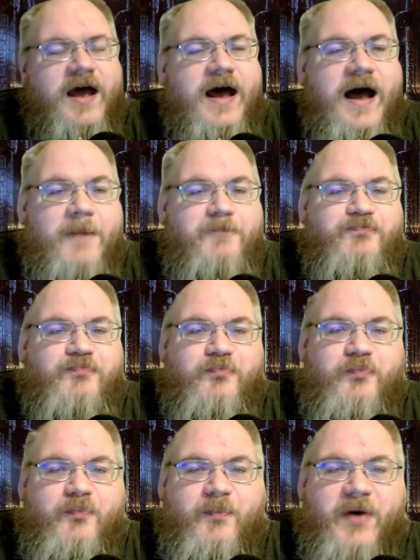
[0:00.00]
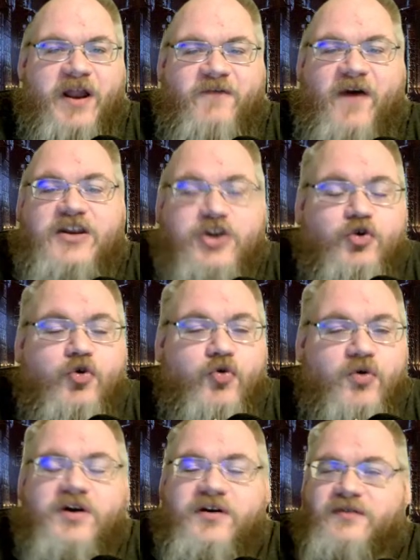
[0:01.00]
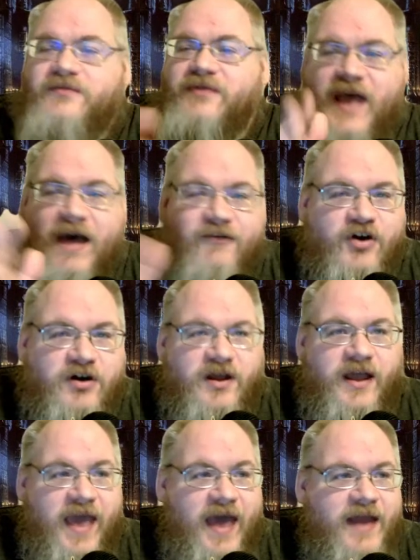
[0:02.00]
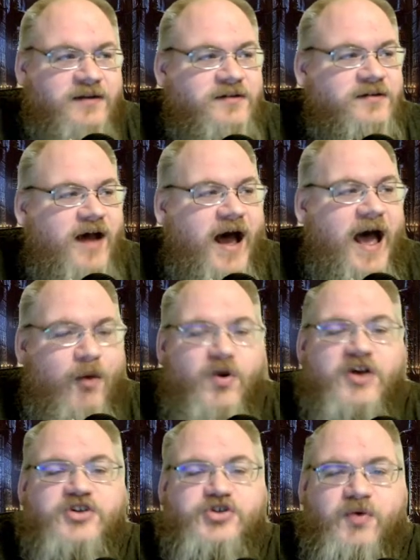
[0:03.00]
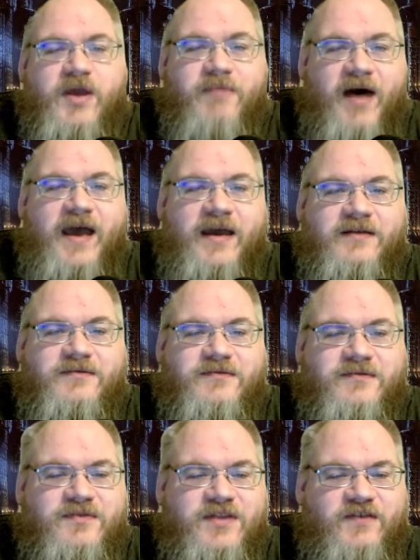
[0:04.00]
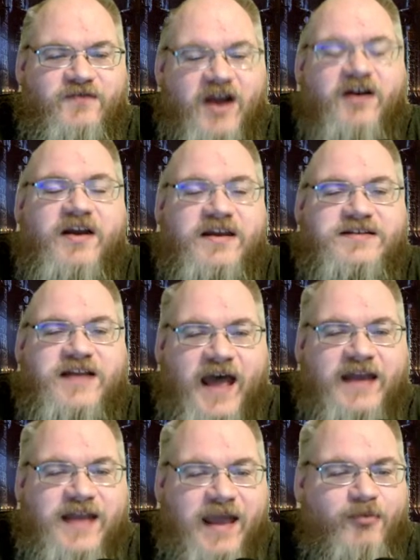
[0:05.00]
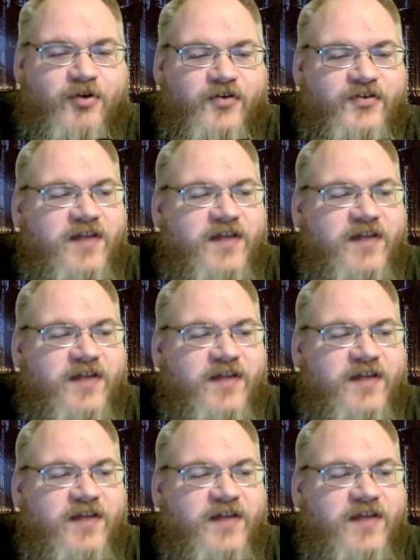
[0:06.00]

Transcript: um, but if I do, ever again, I will swing by the various die tables.